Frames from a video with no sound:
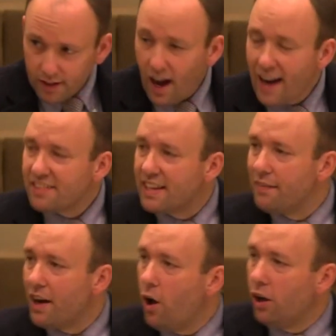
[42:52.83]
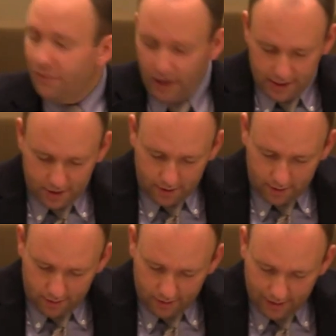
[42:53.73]
God has given all of us
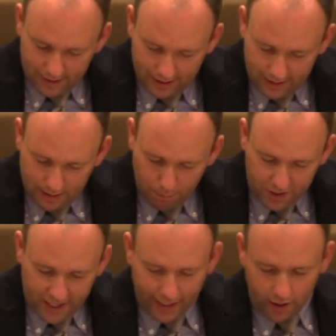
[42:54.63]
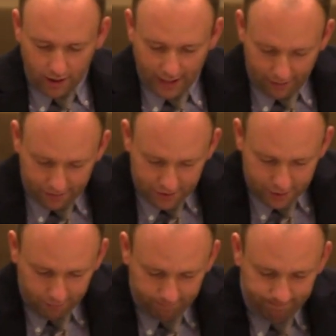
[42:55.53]
particular
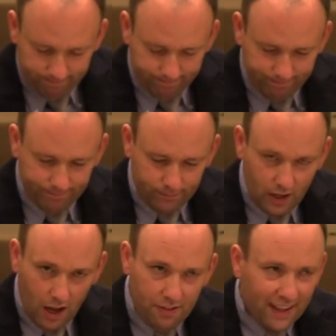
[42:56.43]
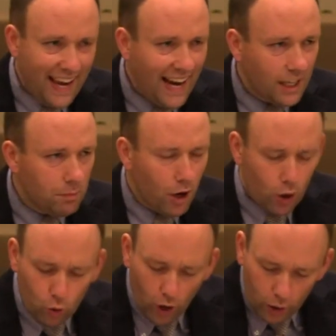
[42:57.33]
gifts. The kingdom
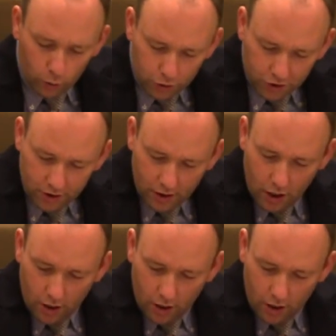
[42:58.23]
grows